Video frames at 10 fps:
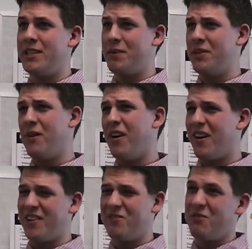but you
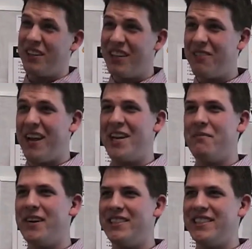aren't really
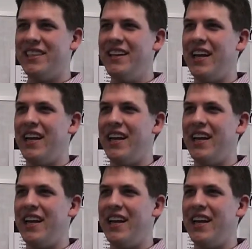randomizing,